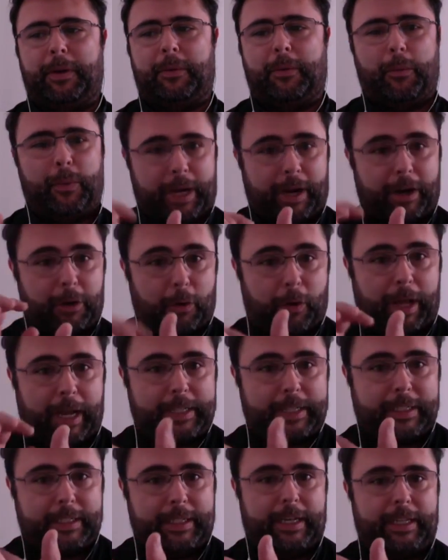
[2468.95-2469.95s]
we are
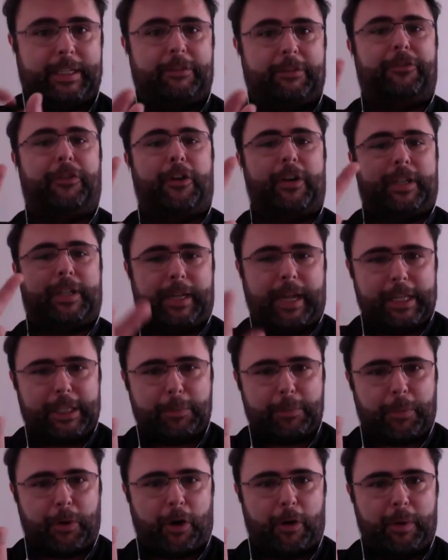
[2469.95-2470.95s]
collecting data for
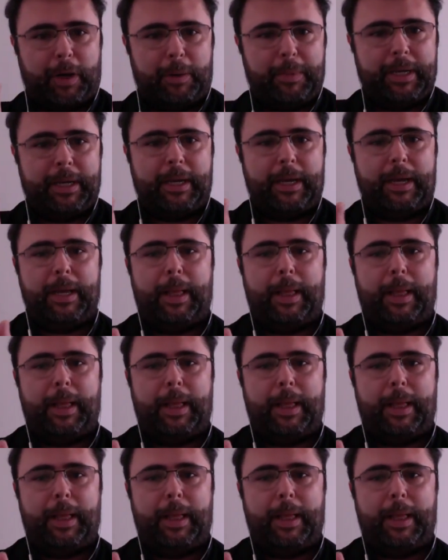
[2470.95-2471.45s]
that problem,